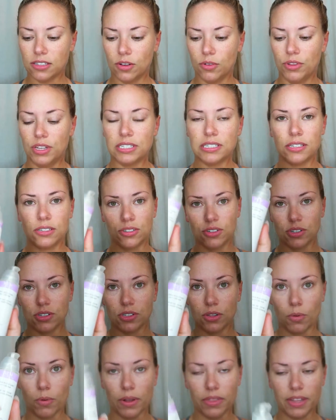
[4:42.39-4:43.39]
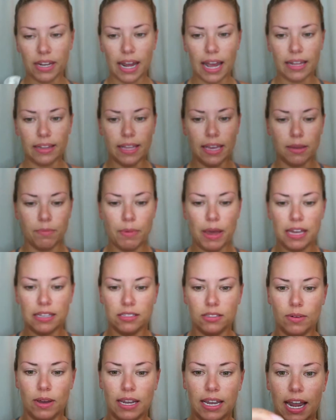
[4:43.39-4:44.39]
So this is just the one that I like
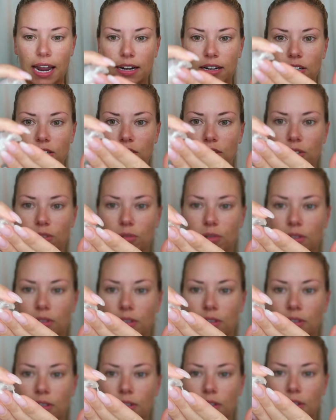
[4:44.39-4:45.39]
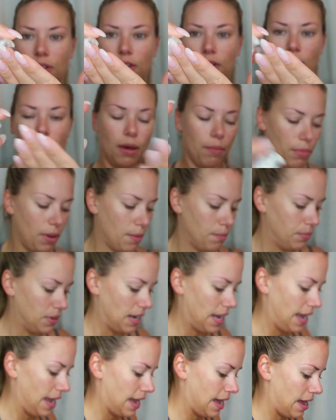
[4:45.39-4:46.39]
best. So I kind of do pump and
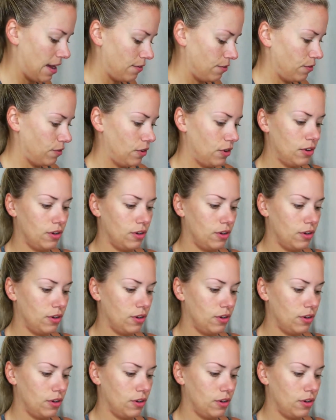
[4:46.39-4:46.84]
a half,